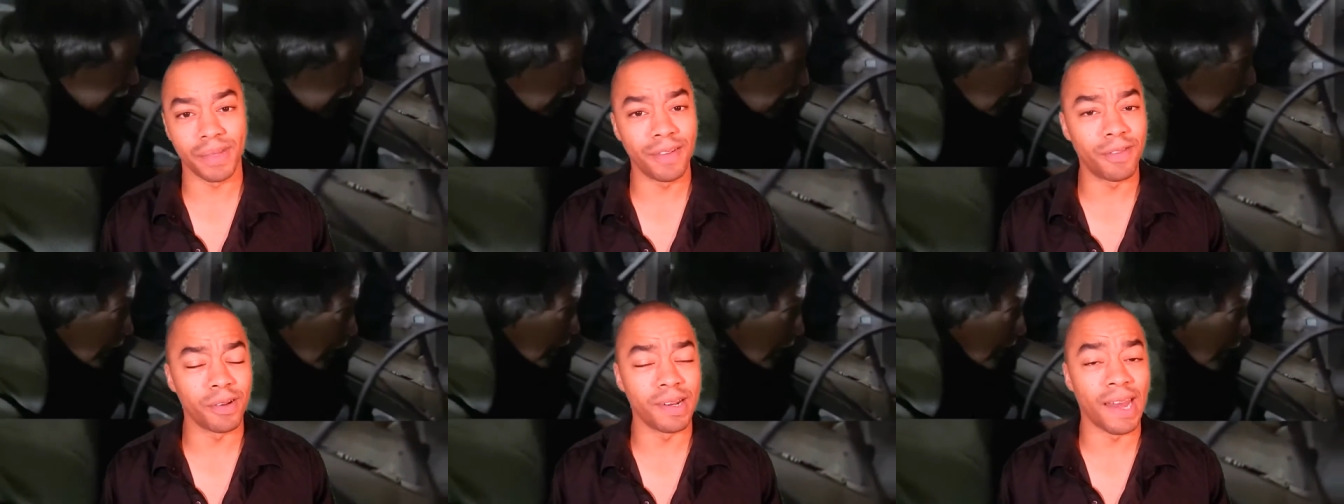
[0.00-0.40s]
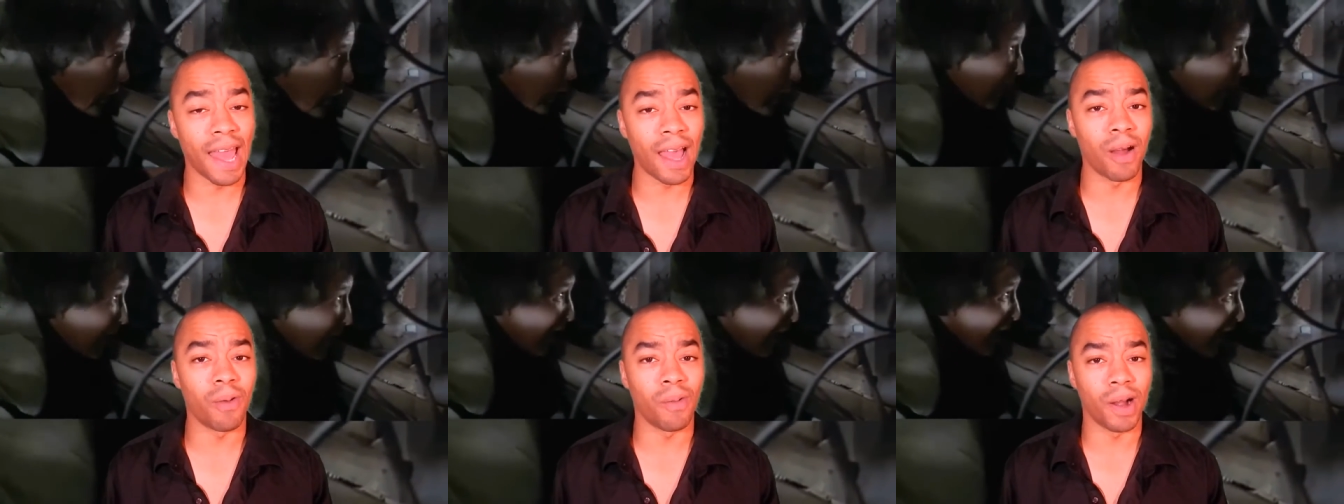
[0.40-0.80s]
Even
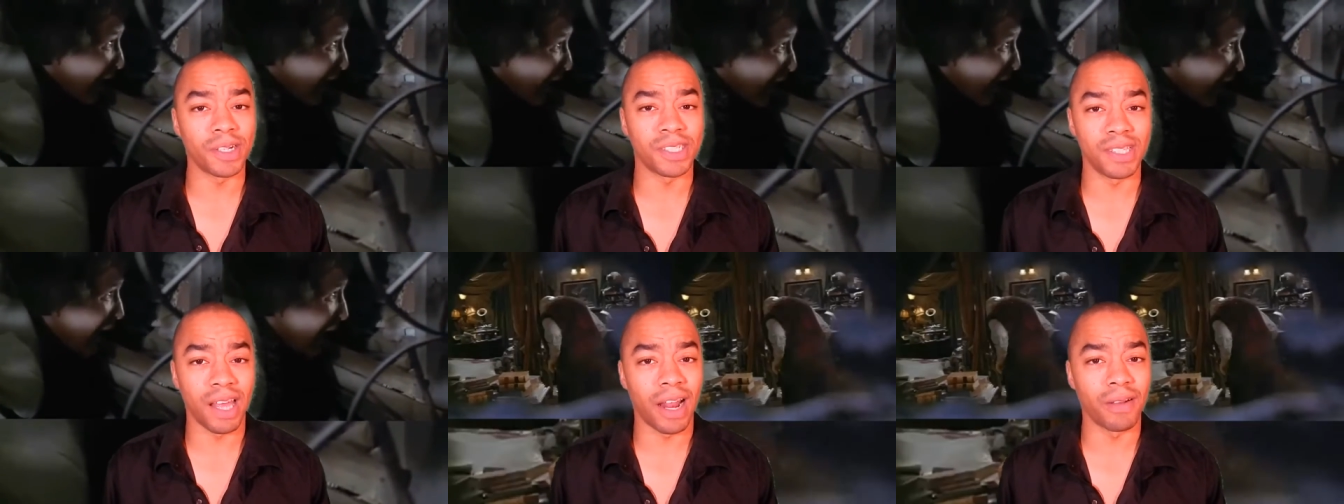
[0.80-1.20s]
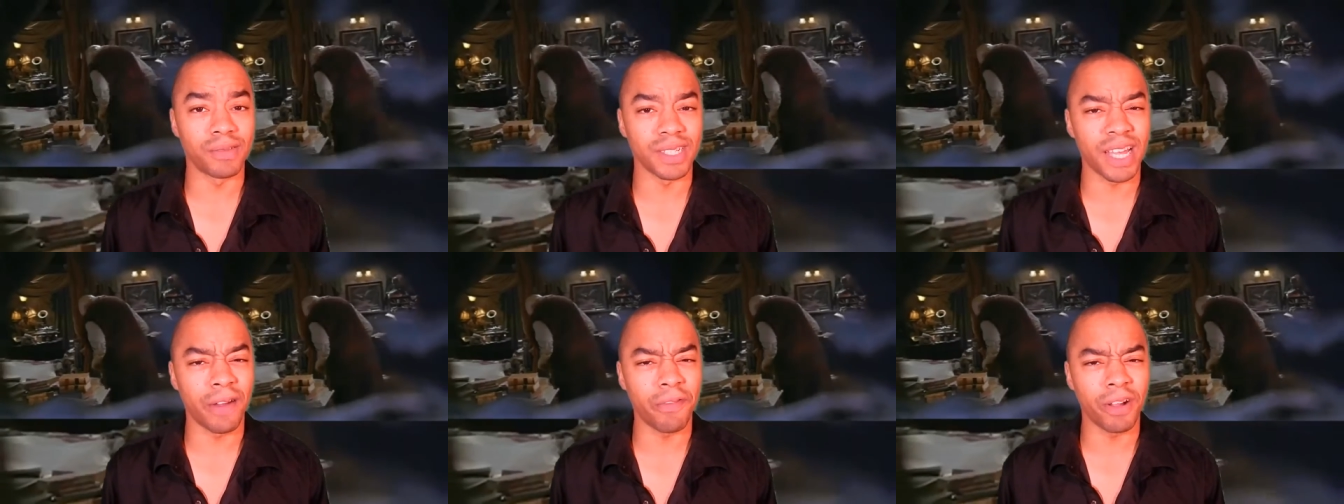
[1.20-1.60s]
now, watching that, I
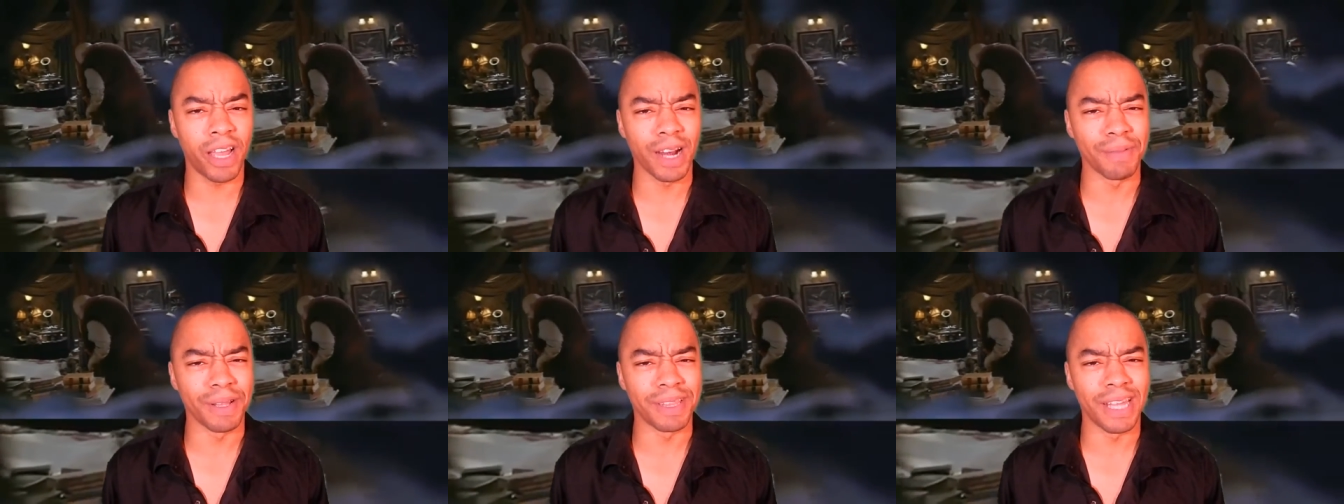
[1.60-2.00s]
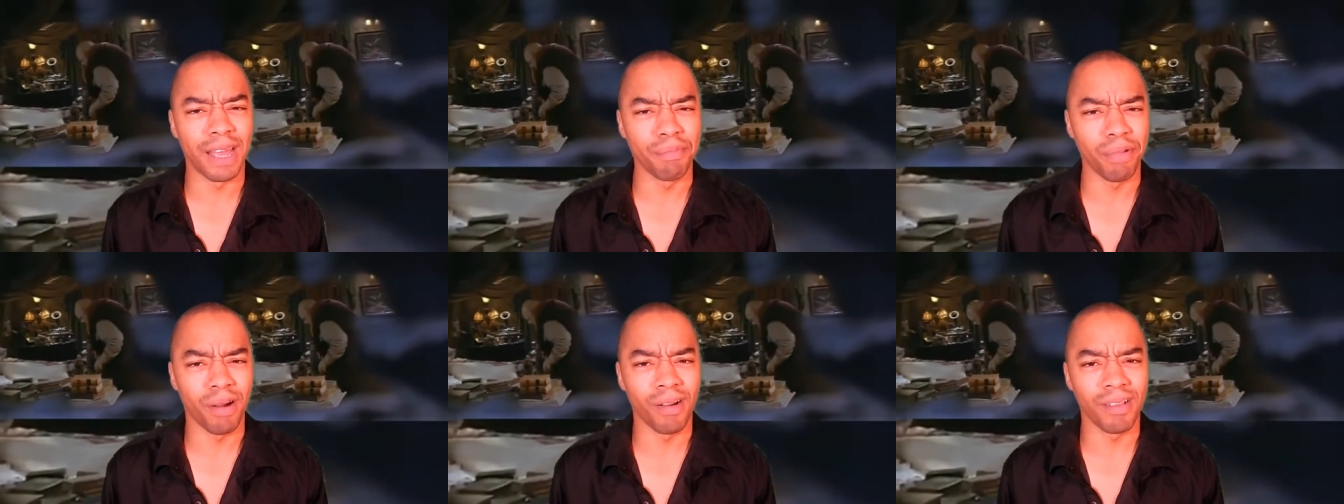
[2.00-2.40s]
was like, I forgot about
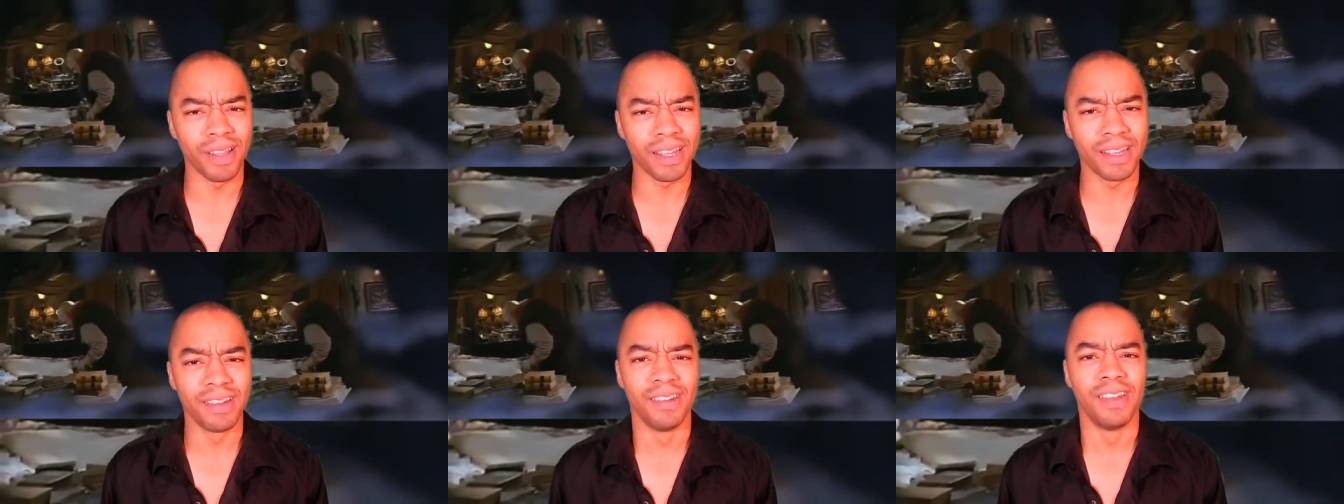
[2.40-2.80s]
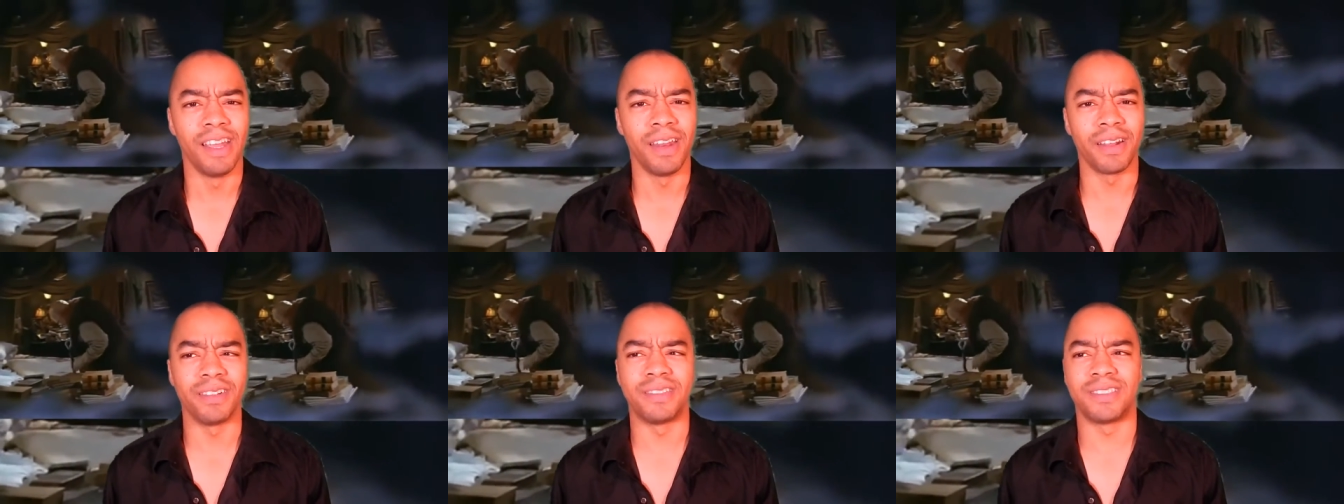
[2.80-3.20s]
that part. Like, and you can